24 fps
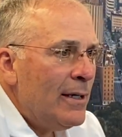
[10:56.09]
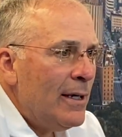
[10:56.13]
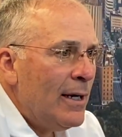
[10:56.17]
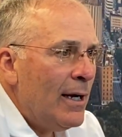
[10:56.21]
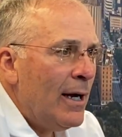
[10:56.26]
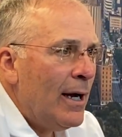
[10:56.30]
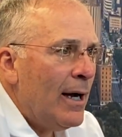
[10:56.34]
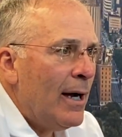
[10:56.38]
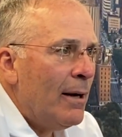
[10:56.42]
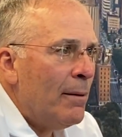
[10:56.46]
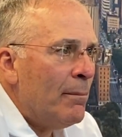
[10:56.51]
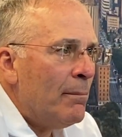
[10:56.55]

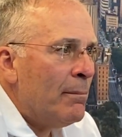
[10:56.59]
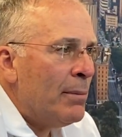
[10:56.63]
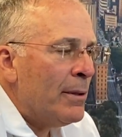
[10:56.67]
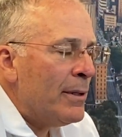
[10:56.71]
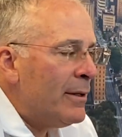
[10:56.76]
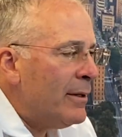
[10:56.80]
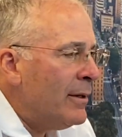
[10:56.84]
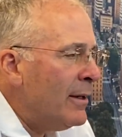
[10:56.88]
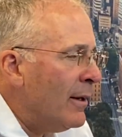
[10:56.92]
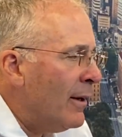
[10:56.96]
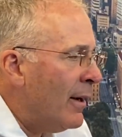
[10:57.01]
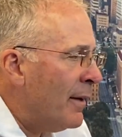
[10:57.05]
Um, but
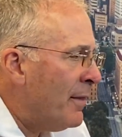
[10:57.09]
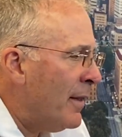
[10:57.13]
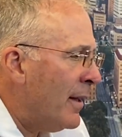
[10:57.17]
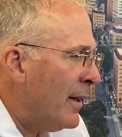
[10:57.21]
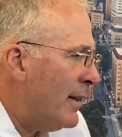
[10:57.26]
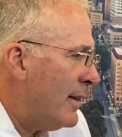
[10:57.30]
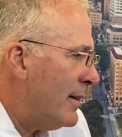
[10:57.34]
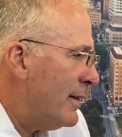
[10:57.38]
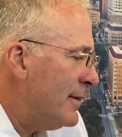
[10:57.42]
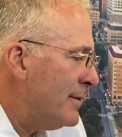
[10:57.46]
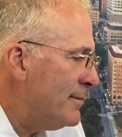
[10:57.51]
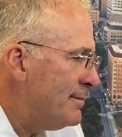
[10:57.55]
you know, I
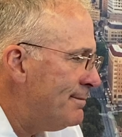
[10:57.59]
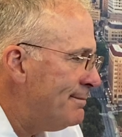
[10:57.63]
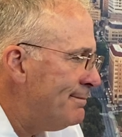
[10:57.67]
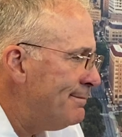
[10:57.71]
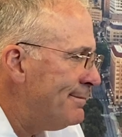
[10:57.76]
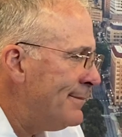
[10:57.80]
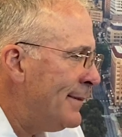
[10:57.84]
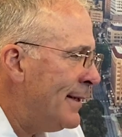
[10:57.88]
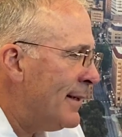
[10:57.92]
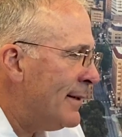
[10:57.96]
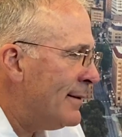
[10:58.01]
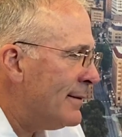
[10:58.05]
think
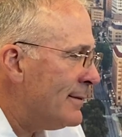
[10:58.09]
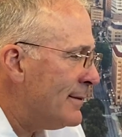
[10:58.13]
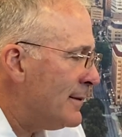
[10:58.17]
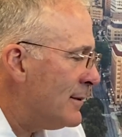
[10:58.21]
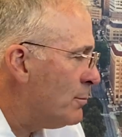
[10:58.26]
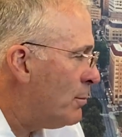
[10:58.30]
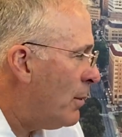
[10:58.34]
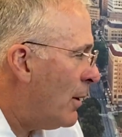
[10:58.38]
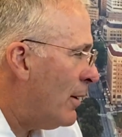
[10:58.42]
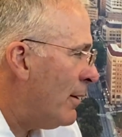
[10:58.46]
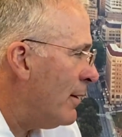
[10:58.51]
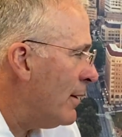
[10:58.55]
you know
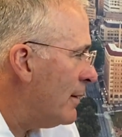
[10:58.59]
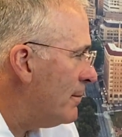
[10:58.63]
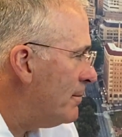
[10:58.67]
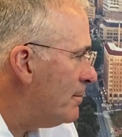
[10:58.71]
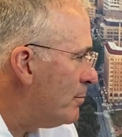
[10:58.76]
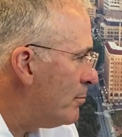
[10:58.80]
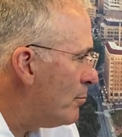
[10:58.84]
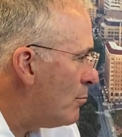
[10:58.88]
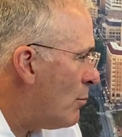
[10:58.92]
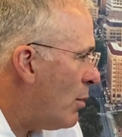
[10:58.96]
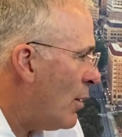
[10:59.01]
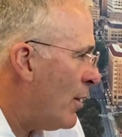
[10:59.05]
part of the
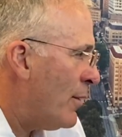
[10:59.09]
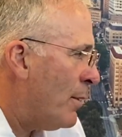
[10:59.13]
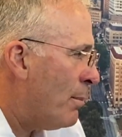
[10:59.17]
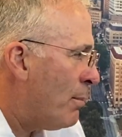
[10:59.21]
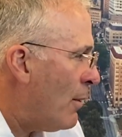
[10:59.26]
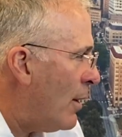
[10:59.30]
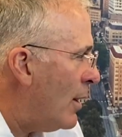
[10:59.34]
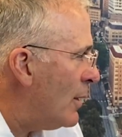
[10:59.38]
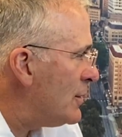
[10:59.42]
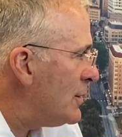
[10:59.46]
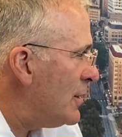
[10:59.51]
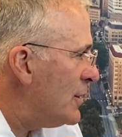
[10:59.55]
part of the
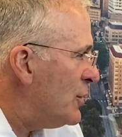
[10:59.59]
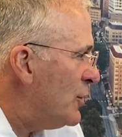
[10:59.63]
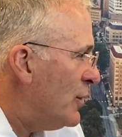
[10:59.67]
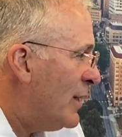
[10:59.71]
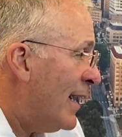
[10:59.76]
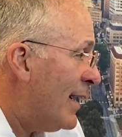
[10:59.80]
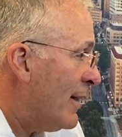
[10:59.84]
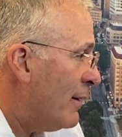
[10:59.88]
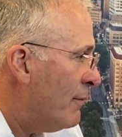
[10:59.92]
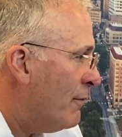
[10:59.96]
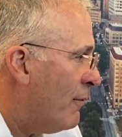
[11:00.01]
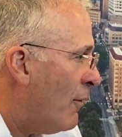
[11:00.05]
process you
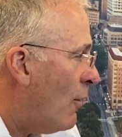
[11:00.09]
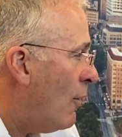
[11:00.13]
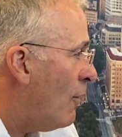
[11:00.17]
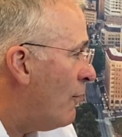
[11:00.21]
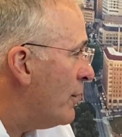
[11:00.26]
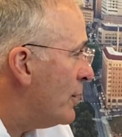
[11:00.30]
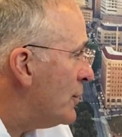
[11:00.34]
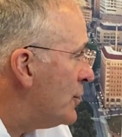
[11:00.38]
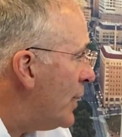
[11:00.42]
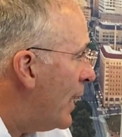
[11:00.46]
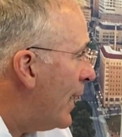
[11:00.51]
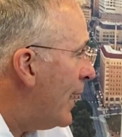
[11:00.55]
got to
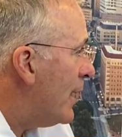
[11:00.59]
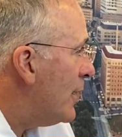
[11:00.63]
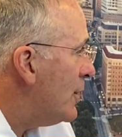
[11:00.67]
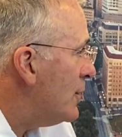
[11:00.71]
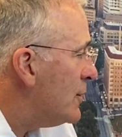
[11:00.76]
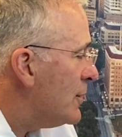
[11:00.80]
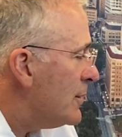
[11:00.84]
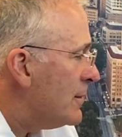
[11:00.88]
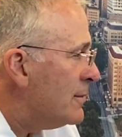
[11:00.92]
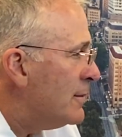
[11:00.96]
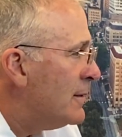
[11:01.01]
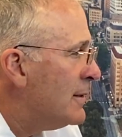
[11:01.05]
evolve and
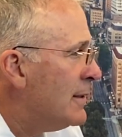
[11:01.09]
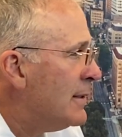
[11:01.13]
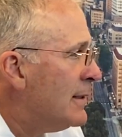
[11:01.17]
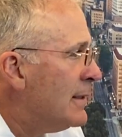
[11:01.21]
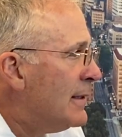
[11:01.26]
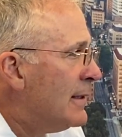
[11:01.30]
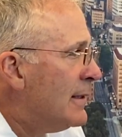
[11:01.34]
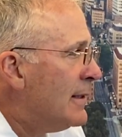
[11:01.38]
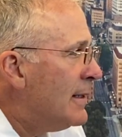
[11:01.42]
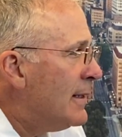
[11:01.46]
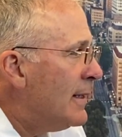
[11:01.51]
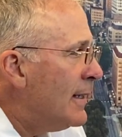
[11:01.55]
change and
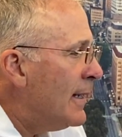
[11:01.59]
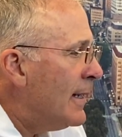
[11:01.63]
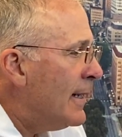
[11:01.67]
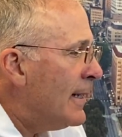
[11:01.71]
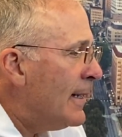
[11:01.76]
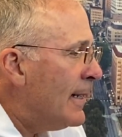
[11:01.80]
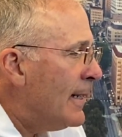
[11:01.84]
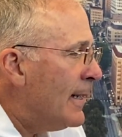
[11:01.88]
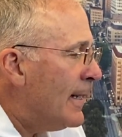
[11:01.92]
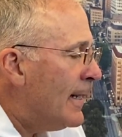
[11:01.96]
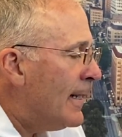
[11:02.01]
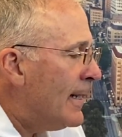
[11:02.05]

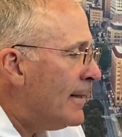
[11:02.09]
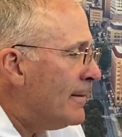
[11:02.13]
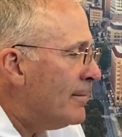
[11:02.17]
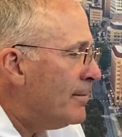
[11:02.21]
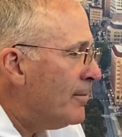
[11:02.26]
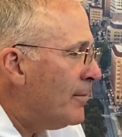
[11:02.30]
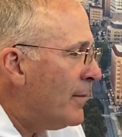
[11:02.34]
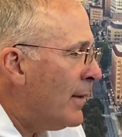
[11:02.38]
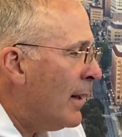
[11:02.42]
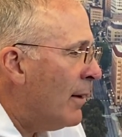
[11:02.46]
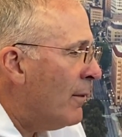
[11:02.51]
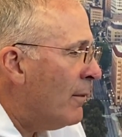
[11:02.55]
and um,
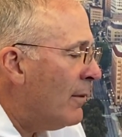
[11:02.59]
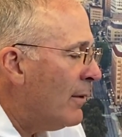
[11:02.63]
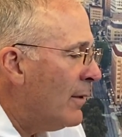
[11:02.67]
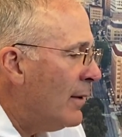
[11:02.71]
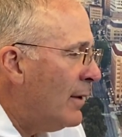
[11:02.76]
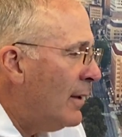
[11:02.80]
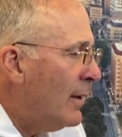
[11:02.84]
you know